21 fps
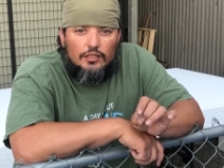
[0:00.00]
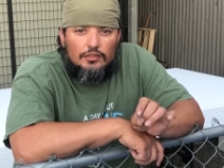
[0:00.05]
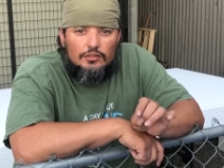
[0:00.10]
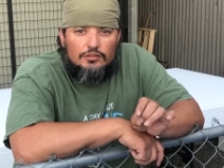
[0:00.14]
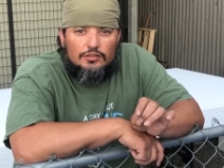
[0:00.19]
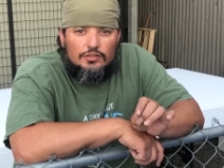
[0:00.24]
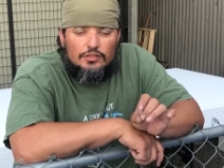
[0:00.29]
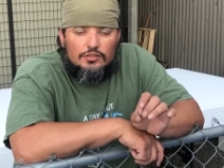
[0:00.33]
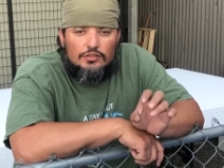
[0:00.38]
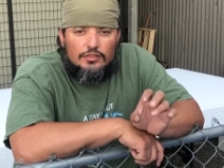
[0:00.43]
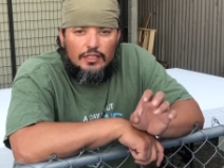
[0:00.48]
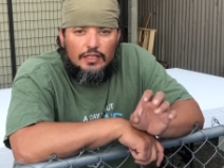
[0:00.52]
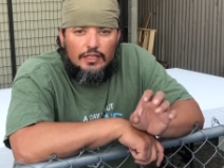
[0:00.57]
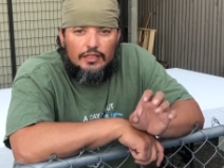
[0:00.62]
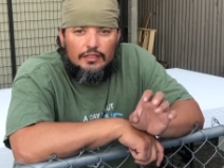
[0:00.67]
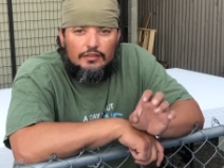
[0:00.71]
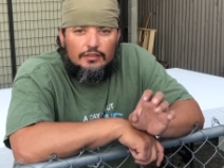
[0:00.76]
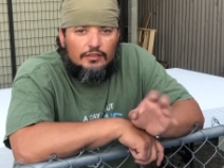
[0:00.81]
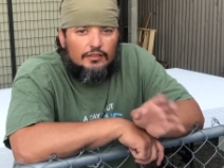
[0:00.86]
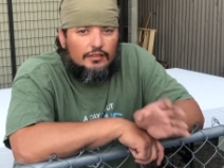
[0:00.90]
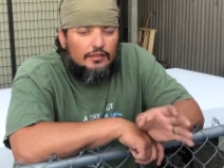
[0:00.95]
just like
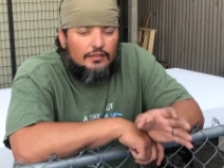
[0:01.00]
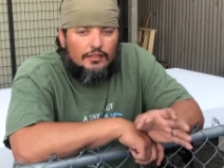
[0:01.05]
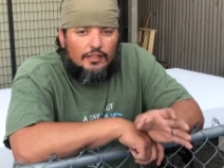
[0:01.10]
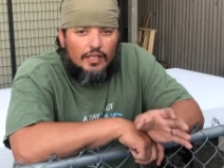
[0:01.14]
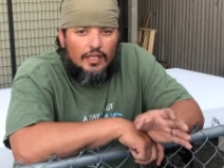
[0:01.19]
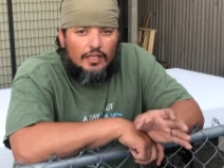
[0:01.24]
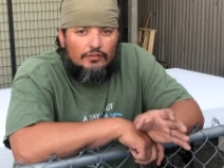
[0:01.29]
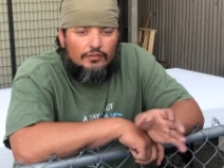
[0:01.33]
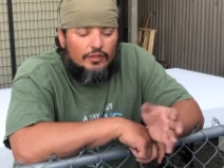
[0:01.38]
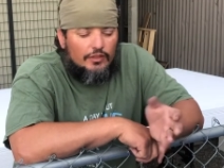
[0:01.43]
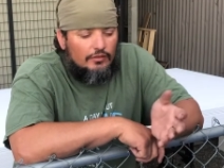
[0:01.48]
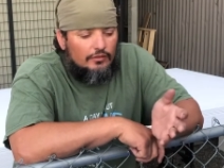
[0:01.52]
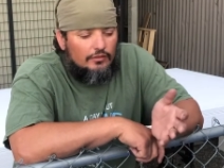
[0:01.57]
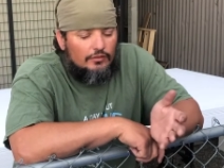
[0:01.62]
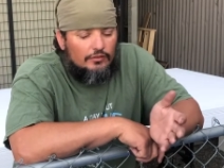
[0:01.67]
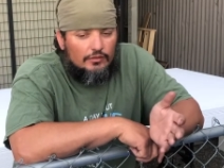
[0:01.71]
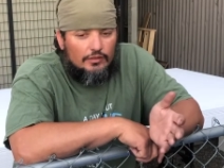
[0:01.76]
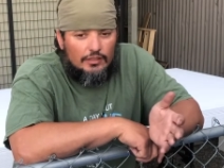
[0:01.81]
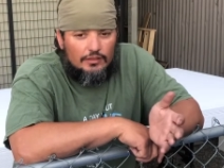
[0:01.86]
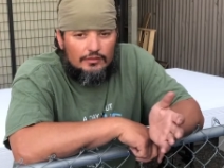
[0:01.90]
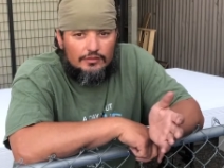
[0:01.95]
in the Navy.
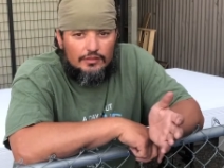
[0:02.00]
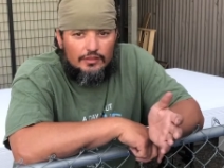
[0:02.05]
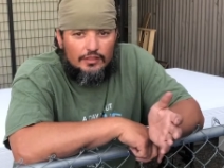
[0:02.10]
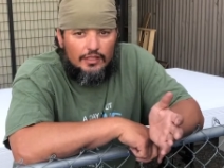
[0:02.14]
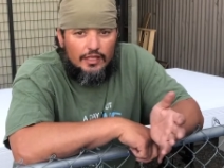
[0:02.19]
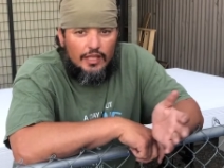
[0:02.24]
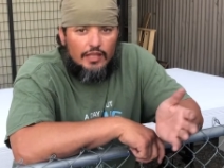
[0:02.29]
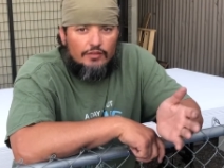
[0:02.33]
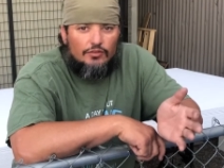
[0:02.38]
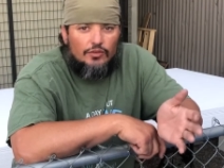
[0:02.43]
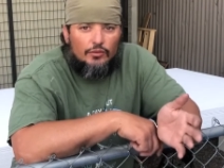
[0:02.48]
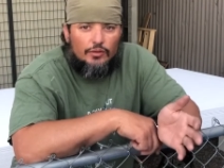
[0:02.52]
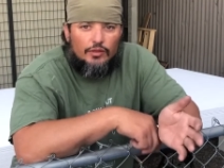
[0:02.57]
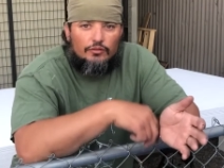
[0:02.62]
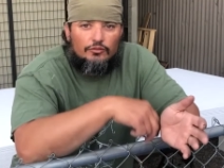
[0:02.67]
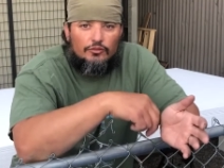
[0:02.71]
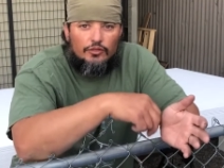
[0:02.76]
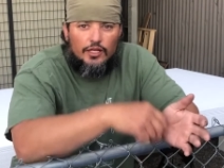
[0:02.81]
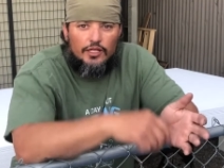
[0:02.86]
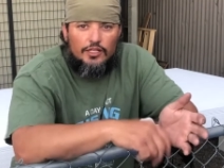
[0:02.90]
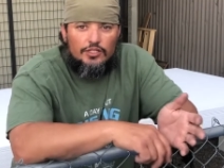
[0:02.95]
When I was in the Navy, we have
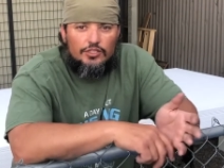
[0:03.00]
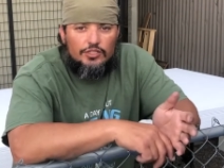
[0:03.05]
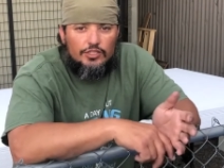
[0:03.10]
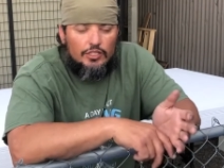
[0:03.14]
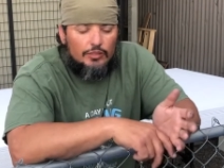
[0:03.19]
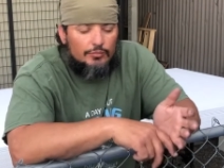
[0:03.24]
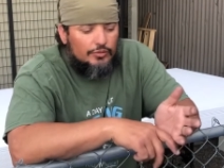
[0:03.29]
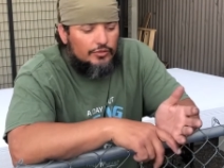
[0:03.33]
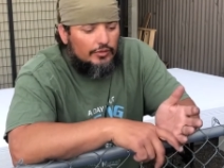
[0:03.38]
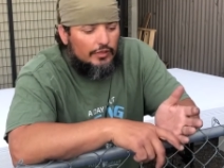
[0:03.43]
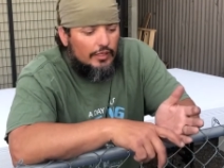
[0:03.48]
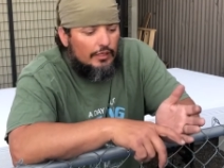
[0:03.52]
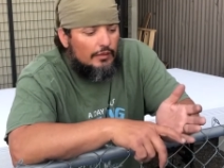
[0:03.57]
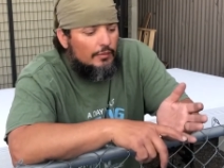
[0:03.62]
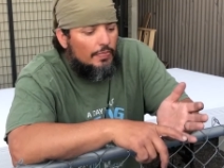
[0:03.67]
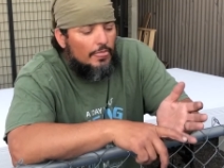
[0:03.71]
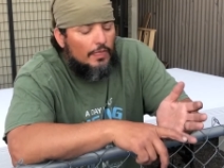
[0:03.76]
gray ships, right?